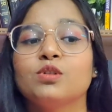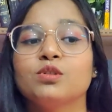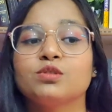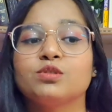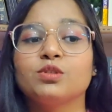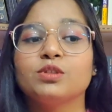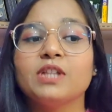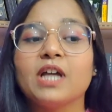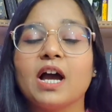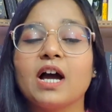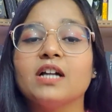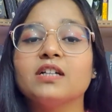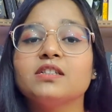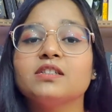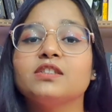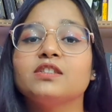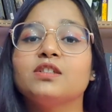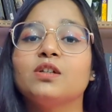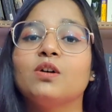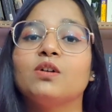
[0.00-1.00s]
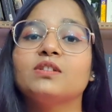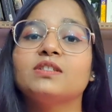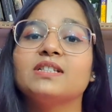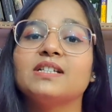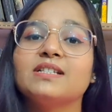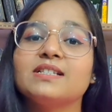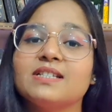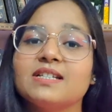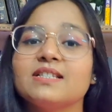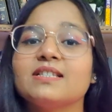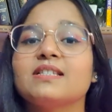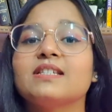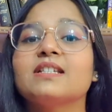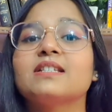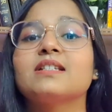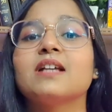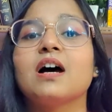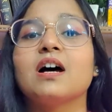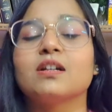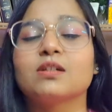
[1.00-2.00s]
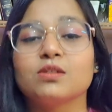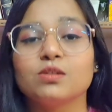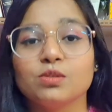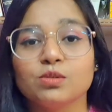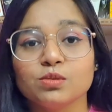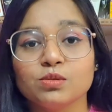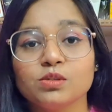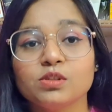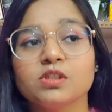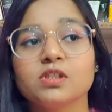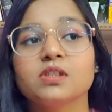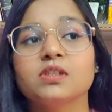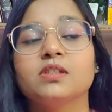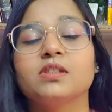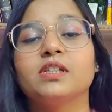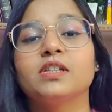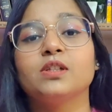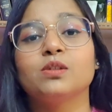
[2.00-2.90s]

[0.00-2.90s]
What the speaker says: so that your sentences are good, they